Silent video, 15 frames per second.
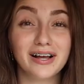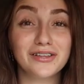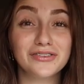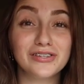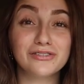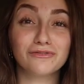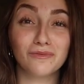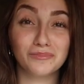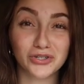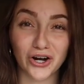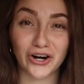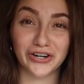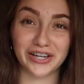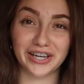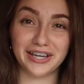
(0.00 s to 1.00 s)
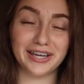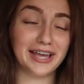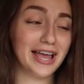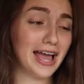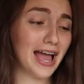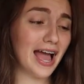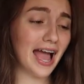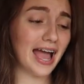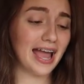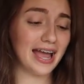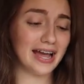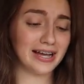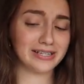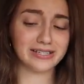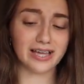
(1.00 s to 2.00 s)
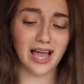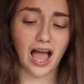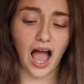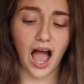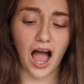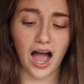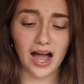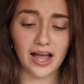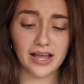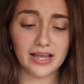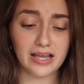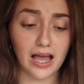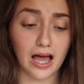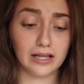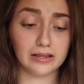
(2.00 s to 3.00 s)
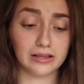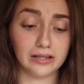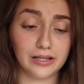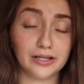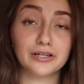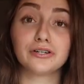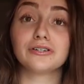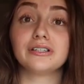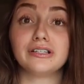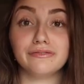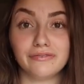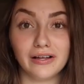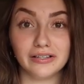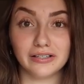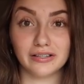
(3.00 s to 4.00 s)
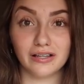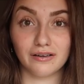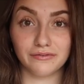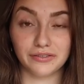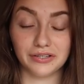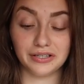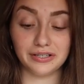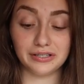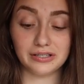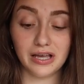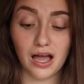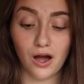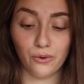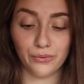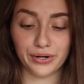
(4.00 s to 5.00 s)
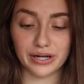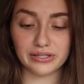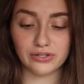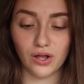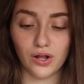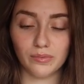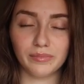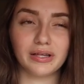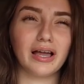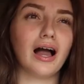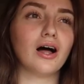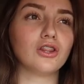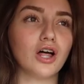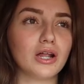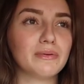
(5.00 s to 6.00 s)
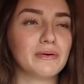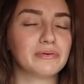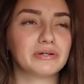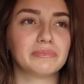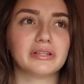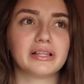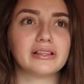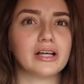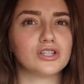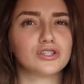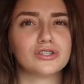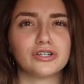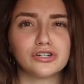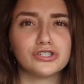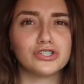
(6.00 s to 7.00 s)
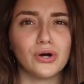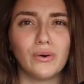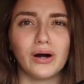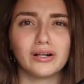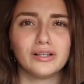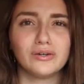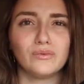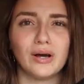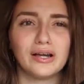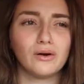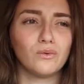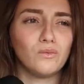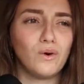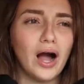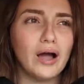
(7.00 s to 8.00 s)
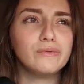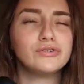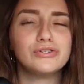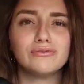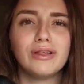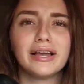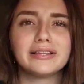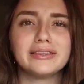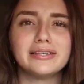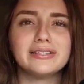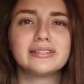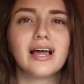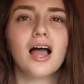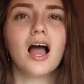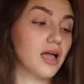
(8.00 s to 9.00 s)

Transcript: I got these from Target and I literally fell in love with these when I saw them. Like, a lot of people are gonna be like, that they're so ugly, like why would you like these?